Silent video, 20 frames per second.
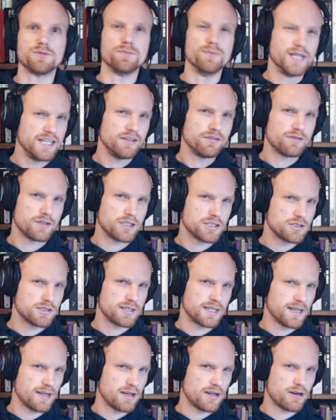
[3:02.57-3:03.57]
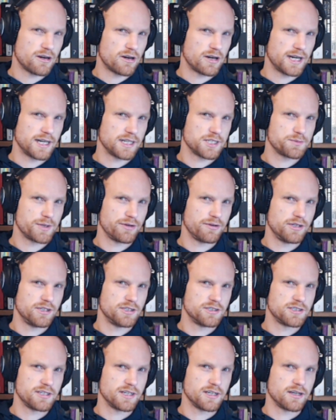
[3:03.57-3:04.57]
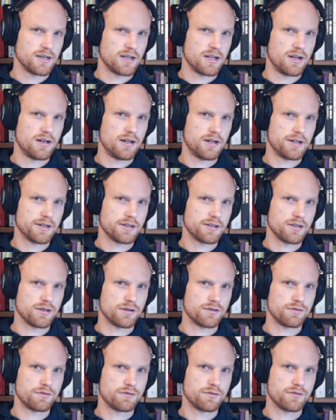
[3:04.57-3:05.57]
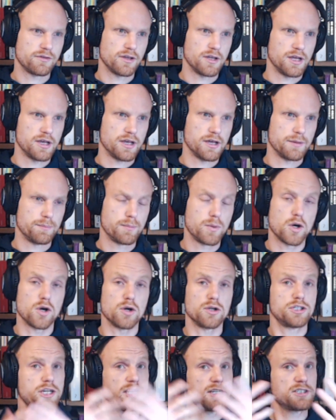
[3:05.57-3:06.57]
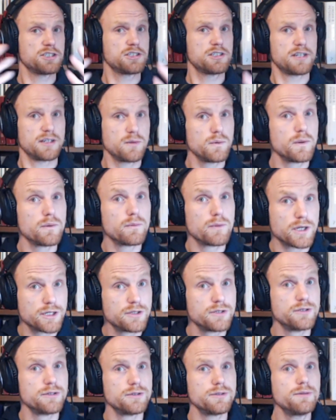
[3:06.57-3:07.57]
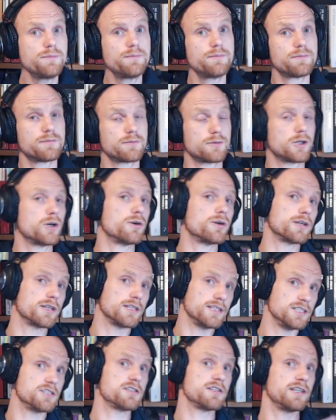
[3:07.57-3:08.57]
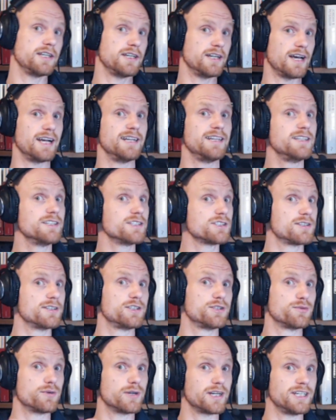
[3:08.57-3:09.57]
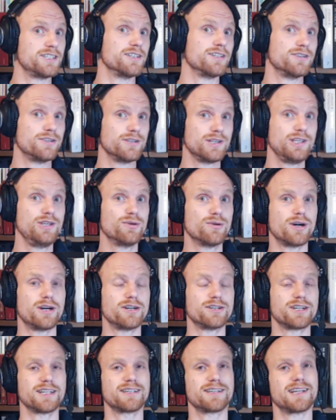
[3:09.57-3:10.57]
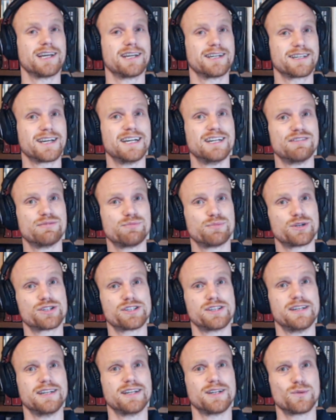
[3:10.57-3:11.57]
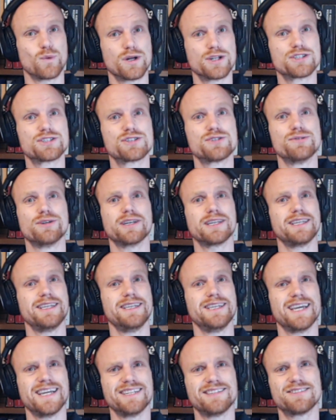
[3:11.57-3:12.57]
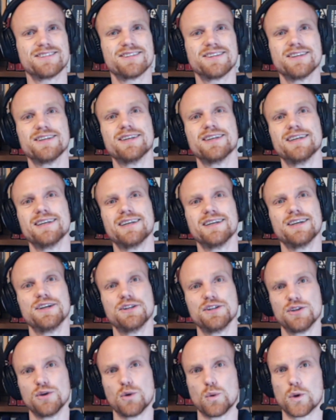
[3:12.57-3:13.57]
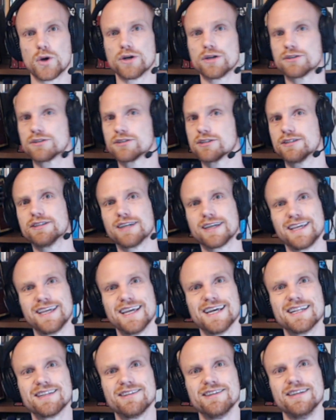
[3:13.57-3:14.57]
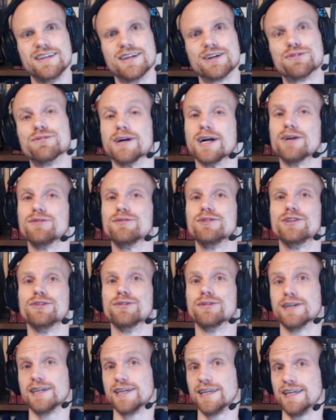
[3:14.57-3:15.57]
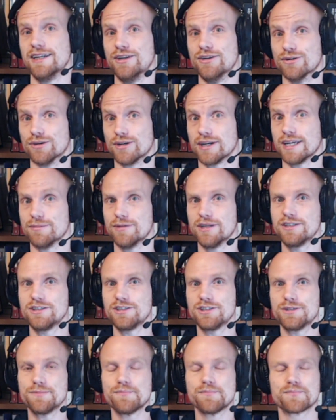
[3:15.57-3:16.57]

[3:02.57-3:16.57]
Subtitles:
many of us are experiencing a lot of projects that we want to do, or at least in the ideal situation, you are that kind of person that wants to create the world, the reality around you in your image.